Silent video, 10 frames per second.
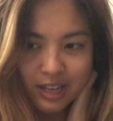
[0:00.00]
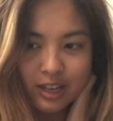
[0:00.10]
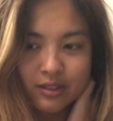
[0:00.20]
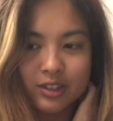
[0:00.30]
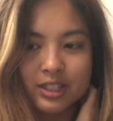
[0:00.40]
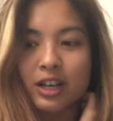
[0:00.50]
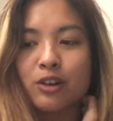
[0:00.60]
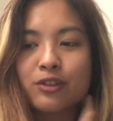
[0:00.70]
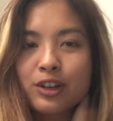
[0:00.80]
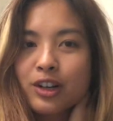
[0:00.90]
give
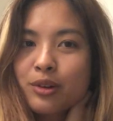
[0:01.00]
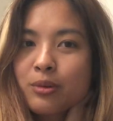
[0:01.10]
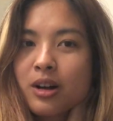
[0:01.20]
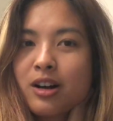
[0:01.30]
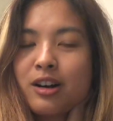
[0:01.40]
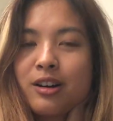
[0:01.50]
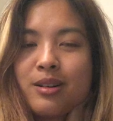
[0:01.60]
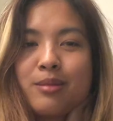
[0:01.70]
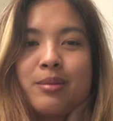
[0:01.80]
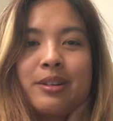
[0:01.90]
yourself a good
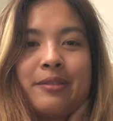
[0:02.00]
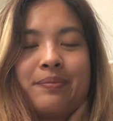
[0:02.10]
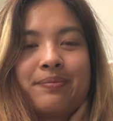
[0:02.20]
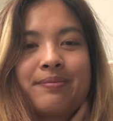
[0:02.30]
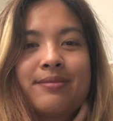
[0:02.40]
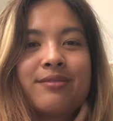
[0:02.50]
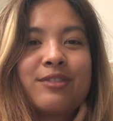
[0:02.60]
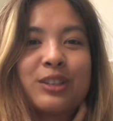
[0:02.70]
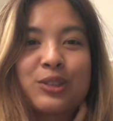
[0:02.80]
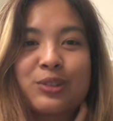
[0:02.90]
rub.
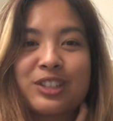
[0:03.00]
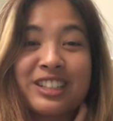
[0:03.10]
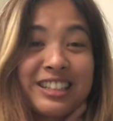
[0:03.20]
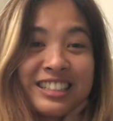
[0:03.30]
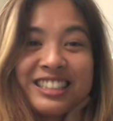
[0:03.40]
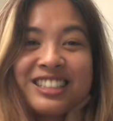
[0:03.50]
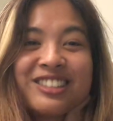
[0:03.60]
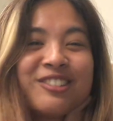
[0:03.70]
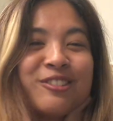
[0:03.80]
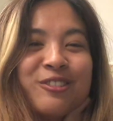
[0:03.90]
Feels really good
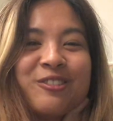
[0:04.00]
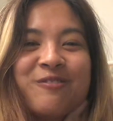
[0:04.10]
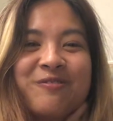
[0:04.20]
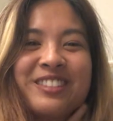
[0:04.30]
too.